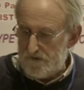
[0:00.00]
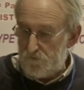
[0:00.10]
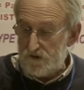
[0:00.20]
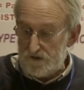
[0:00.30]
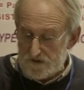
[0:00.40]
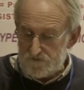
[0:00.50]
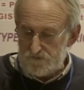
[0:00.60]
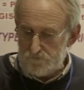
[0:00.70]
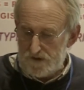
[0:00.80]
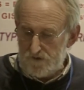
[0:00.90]
if we can get
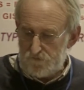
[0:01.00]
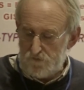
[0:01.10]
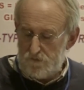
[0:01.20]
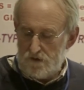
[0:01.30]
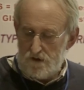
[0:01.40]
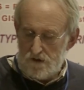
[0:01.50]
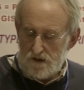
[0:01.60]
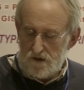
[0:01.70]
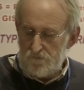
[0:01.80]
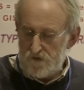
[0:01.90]
some money from
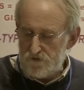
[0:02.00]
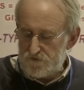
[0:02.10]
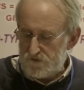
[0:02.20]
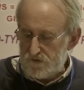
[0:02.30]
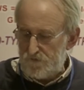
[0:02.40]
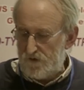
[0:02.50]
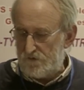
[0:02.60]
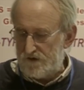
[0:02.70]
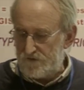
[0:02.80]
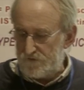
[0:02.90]
various
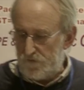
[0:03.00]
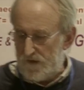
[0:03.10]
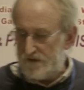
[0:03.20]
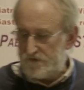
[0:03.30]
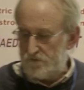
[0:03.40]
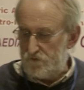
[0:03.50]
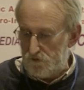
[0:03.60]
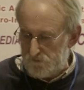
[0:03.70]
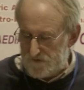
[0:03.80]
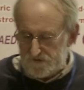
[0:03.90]
fundraisers for that.
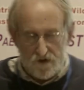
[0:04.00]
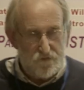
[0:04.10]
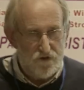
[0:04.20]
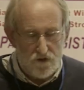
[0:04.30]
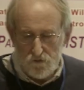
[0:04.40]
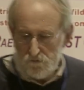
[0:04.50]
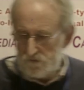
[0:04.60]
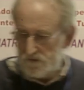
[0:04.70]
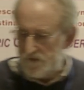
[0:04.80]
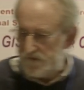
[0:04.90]
Not necessarily for you.
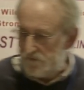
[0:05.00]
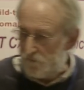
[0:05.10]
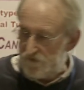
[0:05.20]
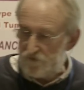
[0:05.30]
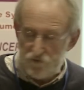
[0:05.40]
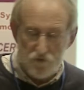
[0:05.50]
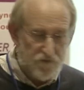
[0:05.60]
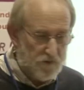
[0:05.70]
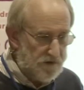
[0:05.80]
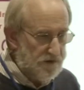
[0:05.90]
I think this is the sort of
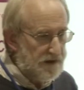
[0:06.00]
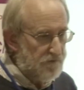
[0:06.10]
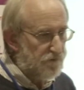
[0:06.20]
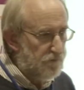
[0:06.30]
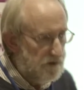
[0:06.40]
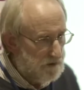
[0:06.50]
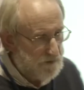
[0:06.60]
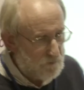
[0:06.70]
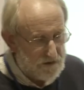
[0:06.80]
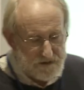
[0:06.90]
thing we can get from
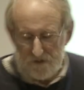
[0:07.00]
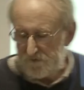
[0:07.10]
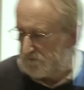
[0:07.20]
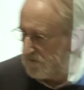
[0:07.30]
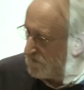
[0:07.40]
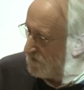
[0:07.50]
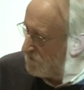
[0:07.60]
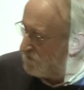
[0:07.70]
people like Cancer Research